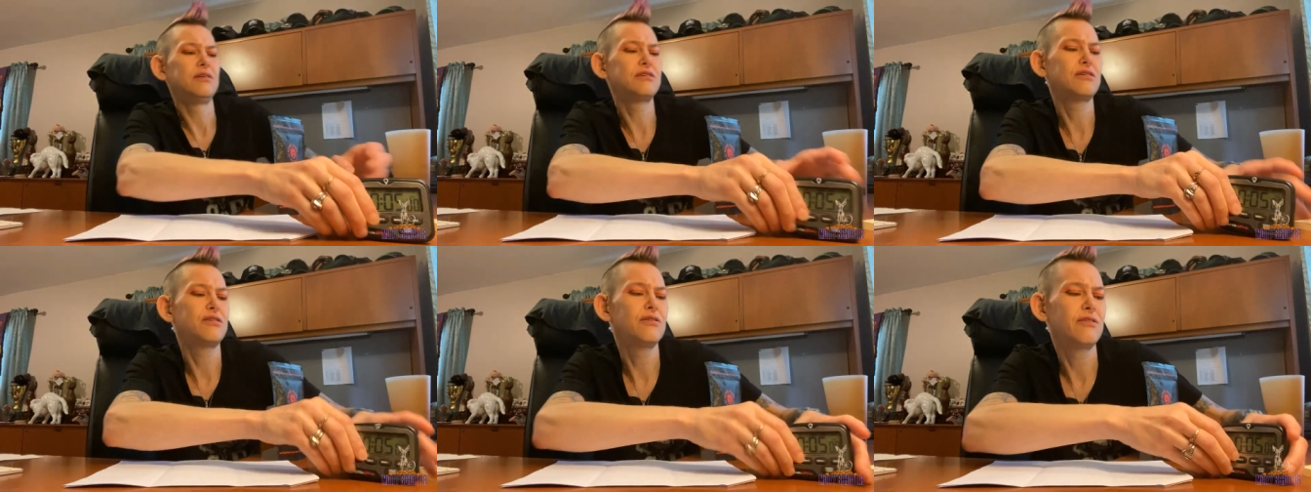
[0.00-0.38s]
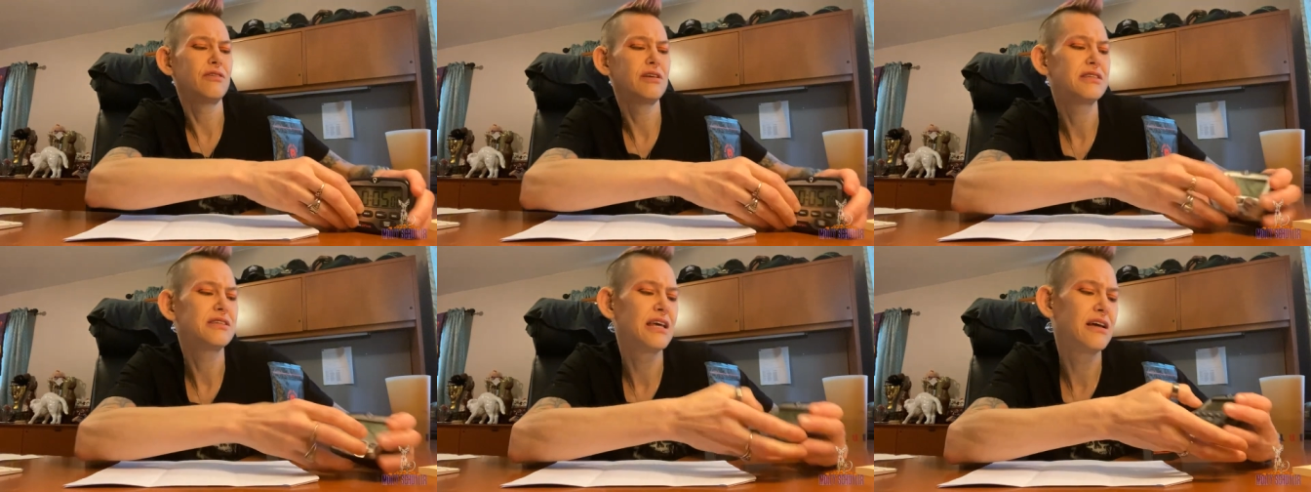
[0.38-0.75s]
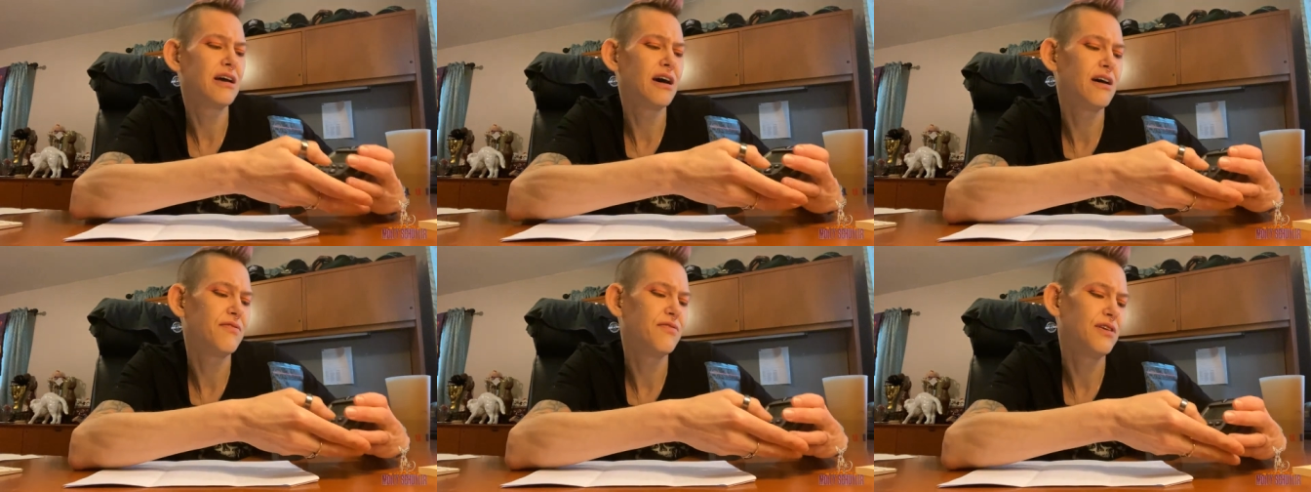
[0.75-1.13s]
let's clear this
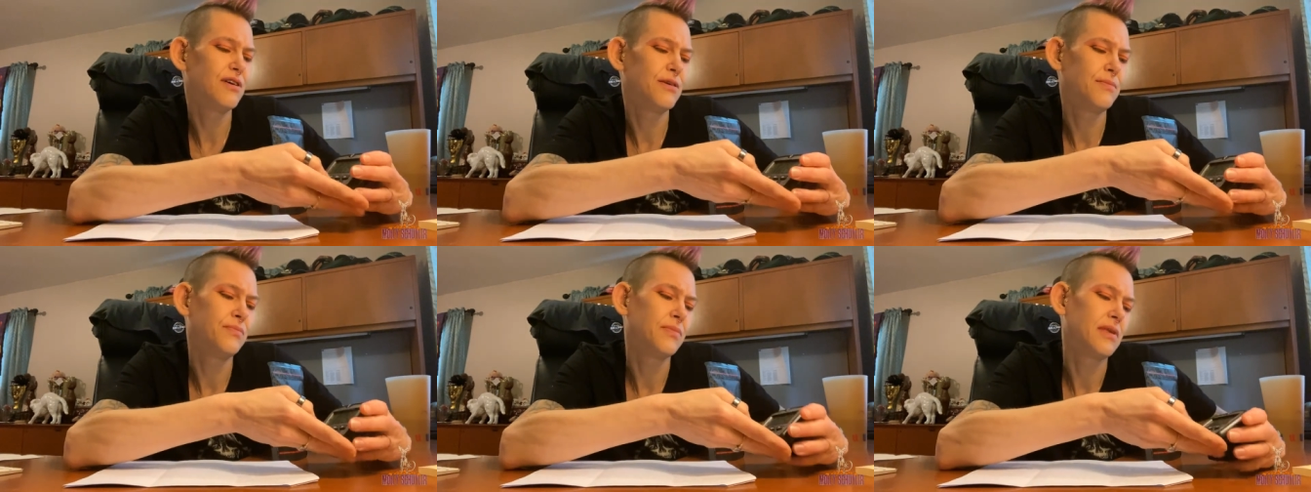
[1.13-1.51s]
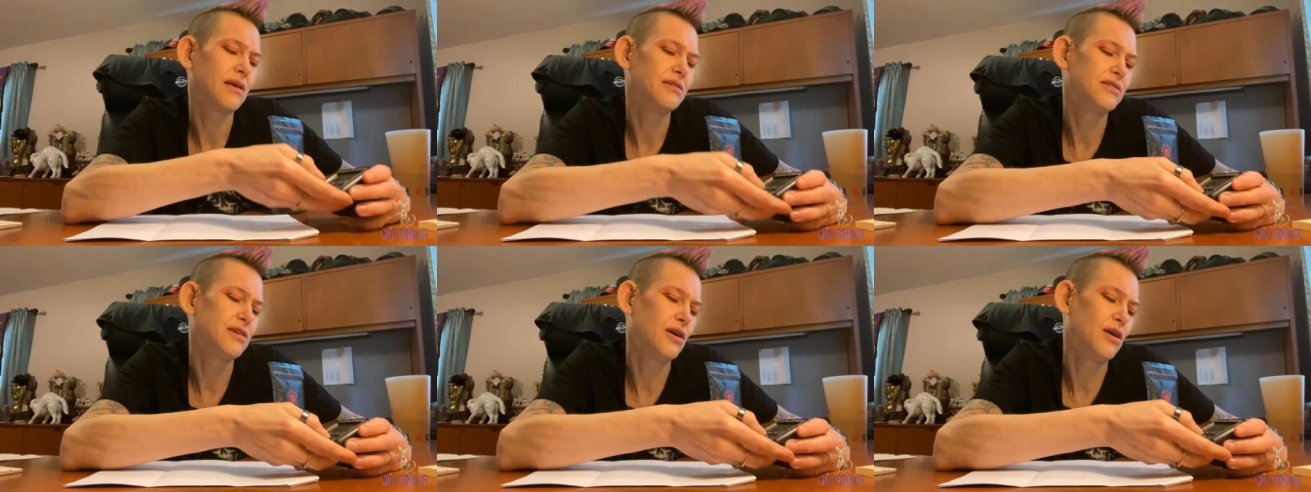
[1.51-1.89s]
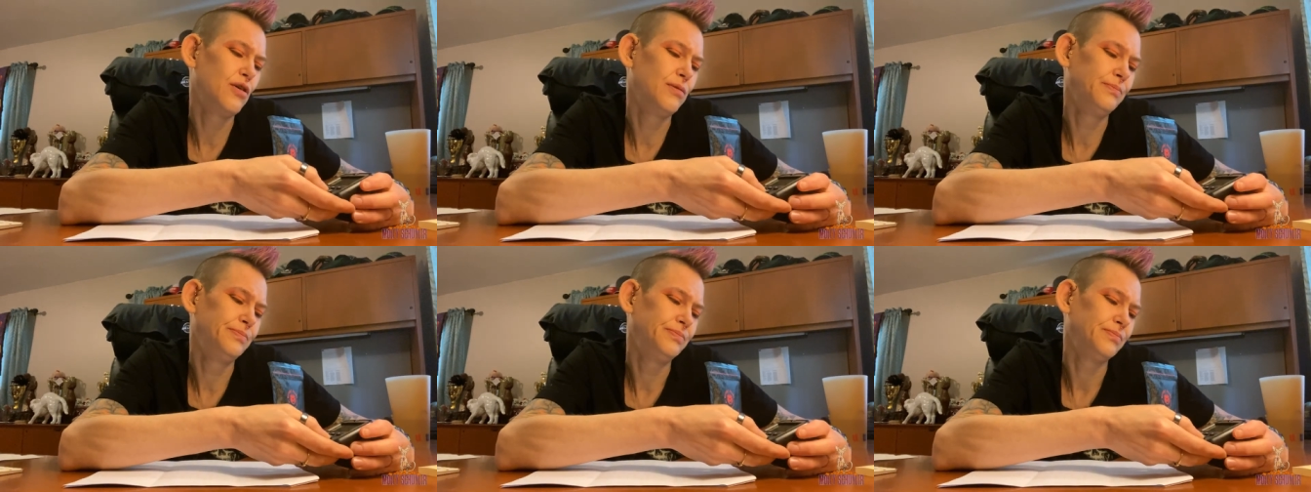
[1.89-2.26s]
thing off here.
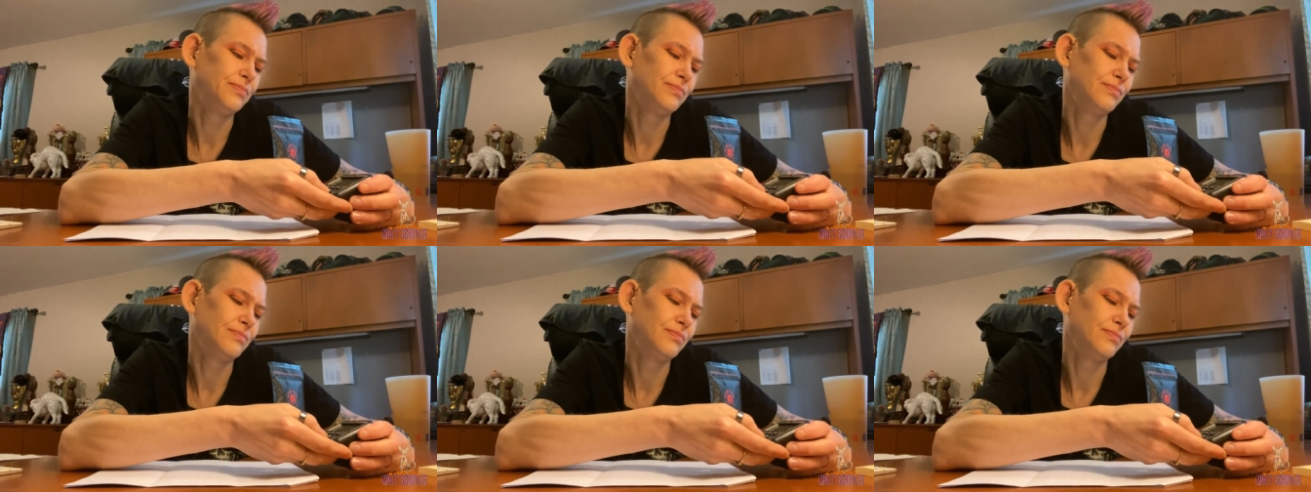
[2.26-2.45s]
So,